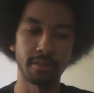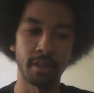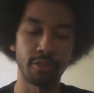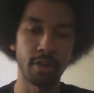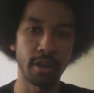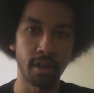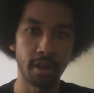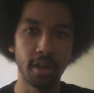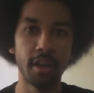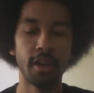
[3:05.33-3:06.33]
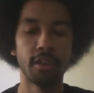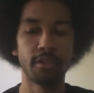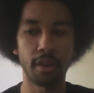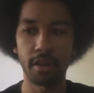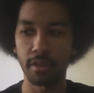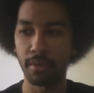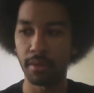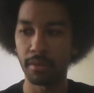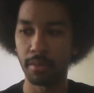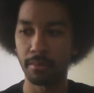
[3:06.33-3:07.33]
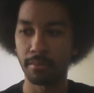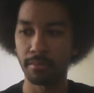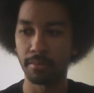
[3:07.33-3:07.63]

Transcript: Stray Dog's one of them,